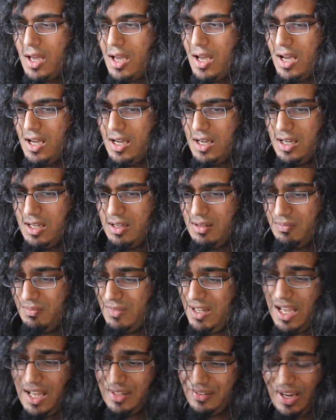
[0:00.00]
And
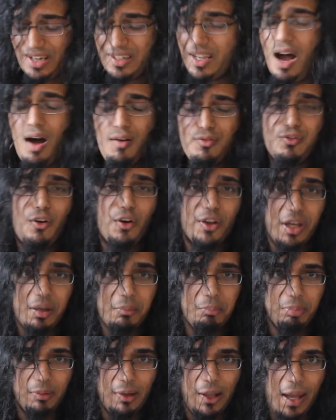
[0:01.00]
I can't
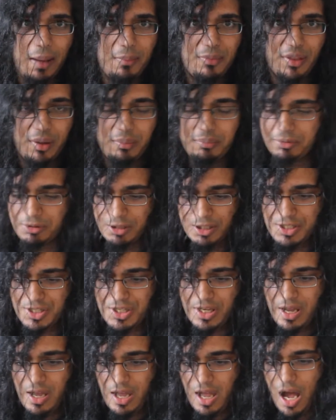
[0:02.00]
fucking blame them,
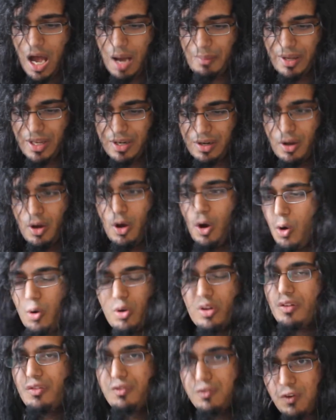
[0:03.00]
because, I mean,
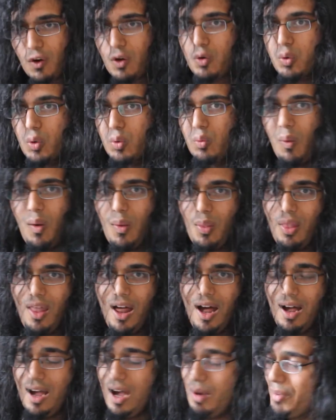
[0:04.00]
who the fuck would want
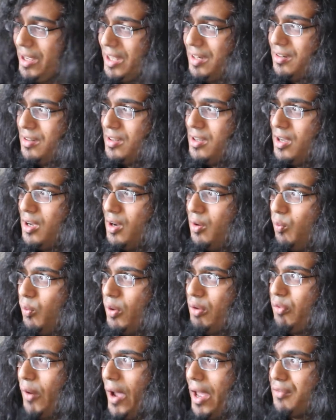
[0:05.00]
that? I mean,
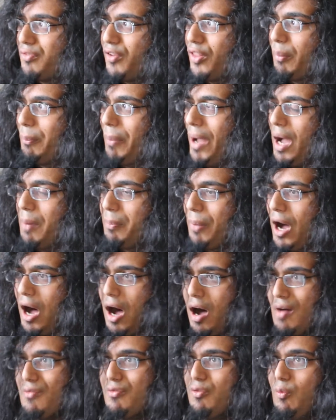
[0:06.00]
we've waited for the better
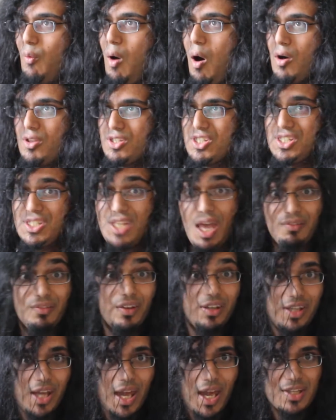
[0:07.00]
part of, what,
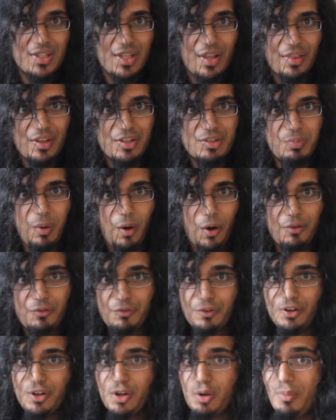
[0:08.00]
7 years at this point
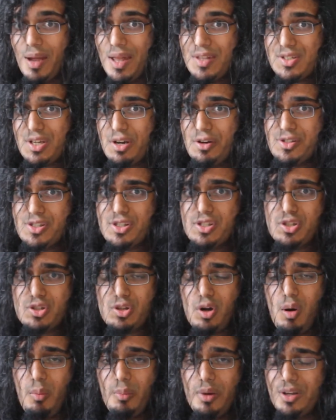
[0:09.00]
for a new main series
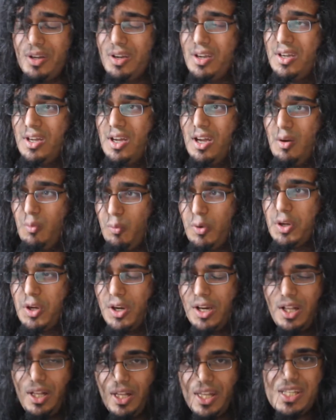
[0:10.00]
installment. We
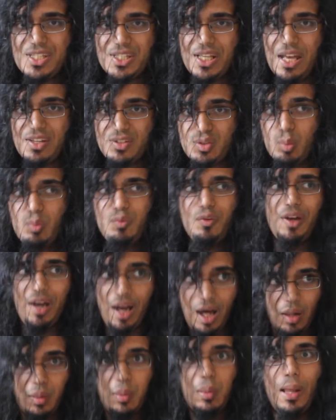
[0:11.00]
could at least get something
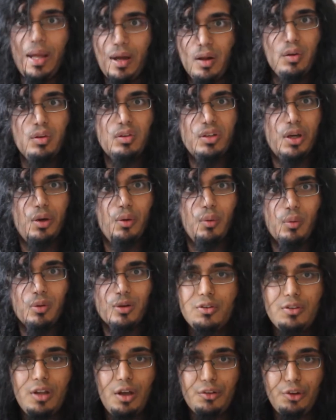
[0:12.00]
a little new.
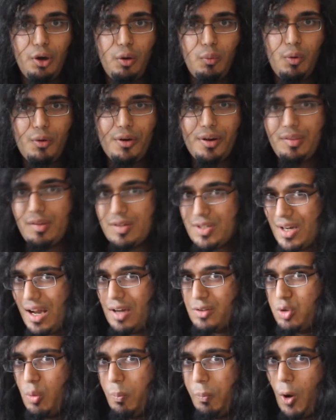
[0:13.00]
Now don't worry, there's an
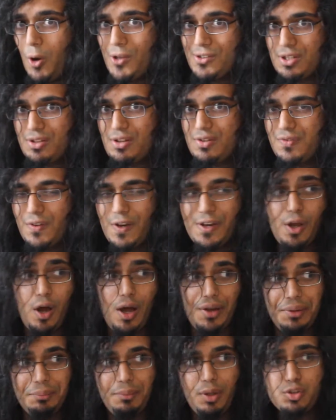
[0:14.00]
actual point to this video,
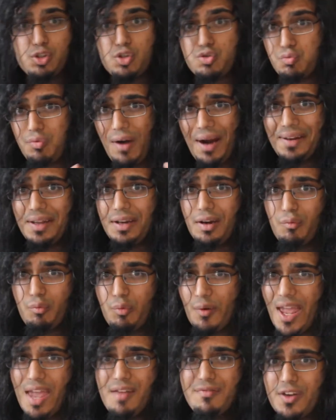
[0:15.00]
and I'm not just ranting and
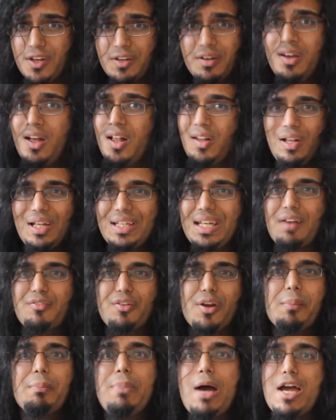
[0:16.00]
raving like
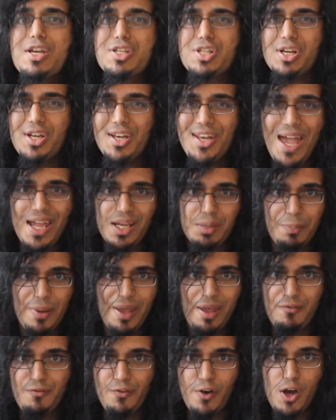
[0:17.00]
every impatient
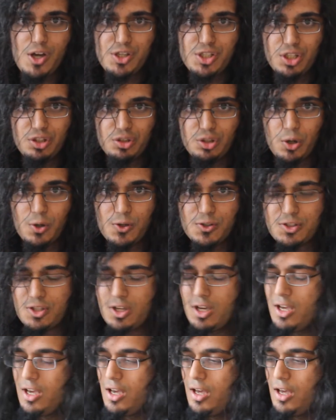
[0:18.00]
neckbeard virgin does,